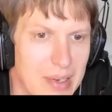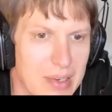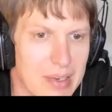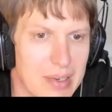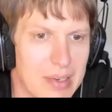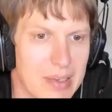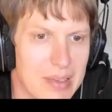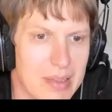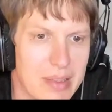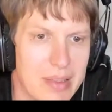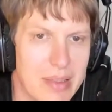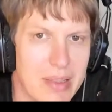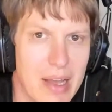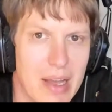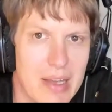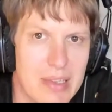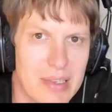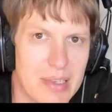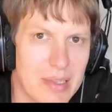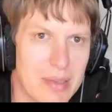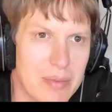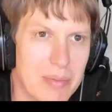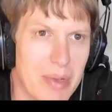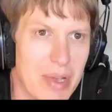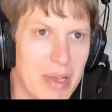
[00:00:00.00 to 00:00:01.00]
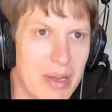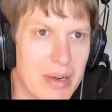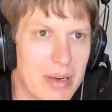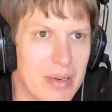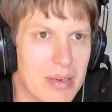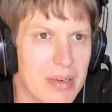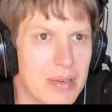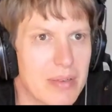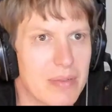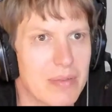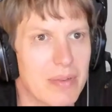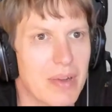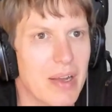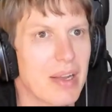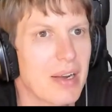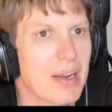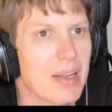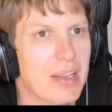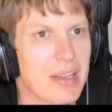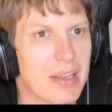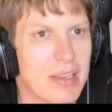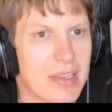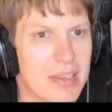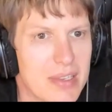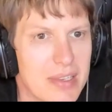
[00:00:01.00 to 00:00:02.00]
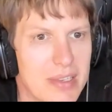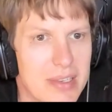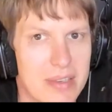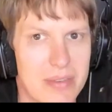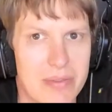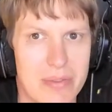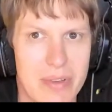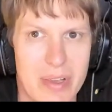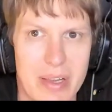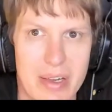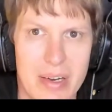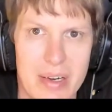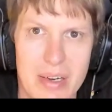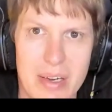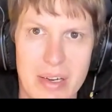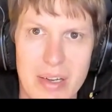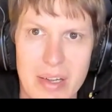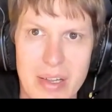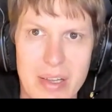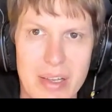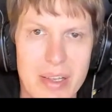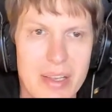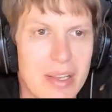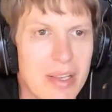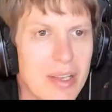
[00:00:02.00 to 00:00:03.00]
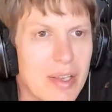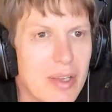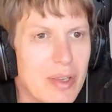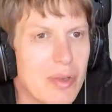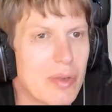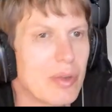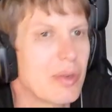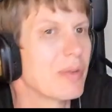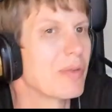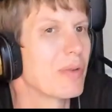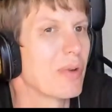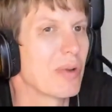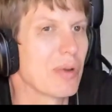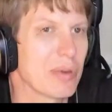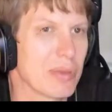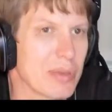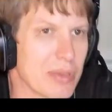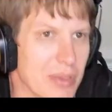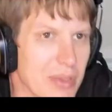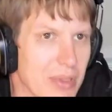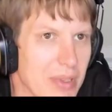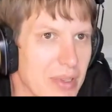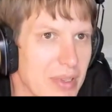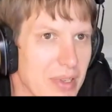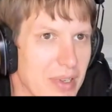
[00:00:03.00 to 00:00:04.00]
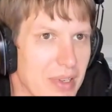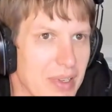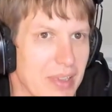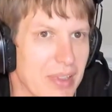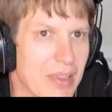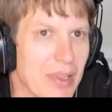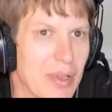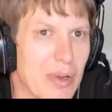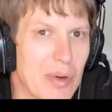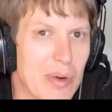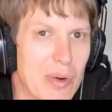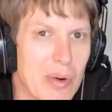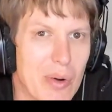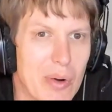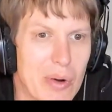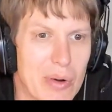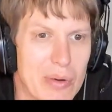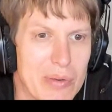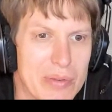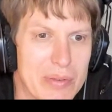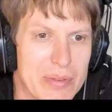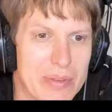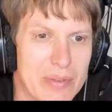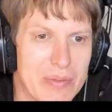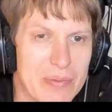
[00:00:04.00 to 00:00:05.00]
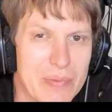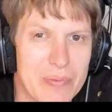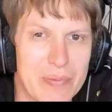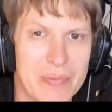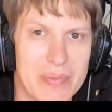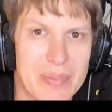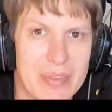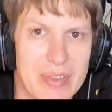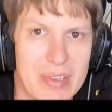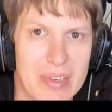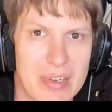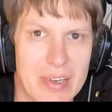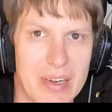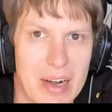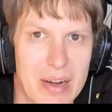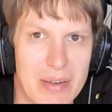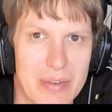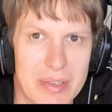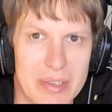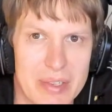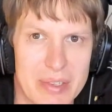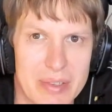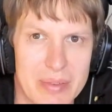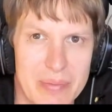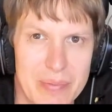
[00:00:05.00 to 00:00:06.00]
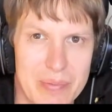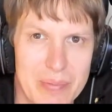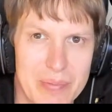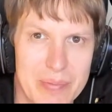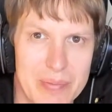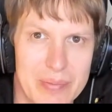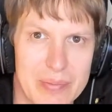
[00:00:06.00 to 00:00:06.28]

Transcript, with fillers: uh, doesn't matter. That is the universal law of gravity.